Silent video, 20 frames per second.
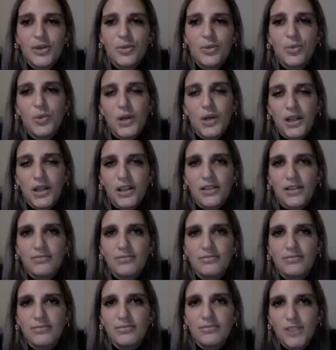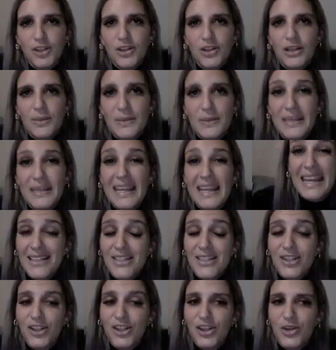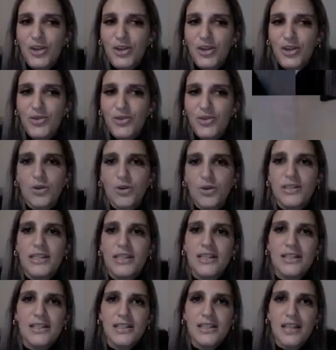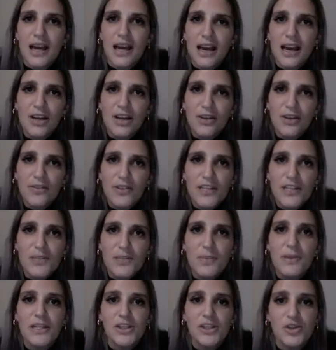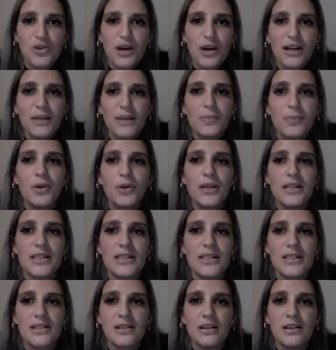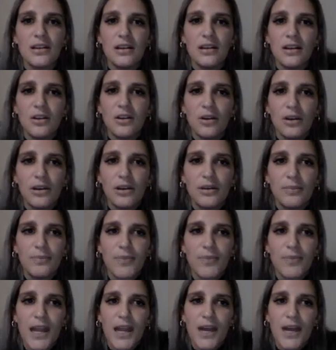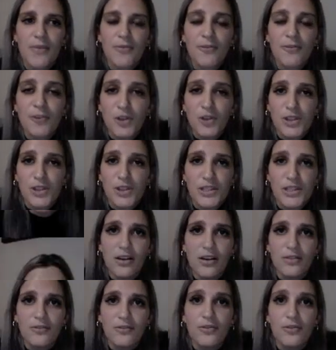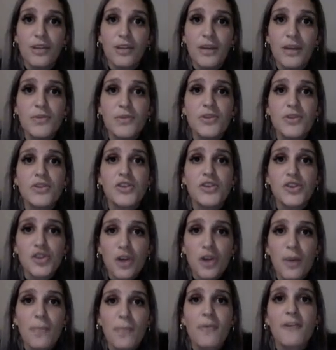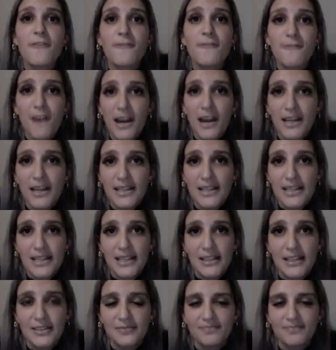Well, you're going to be executed, because he is tired of this, but he's trying to put his foot down for them to stop fighting.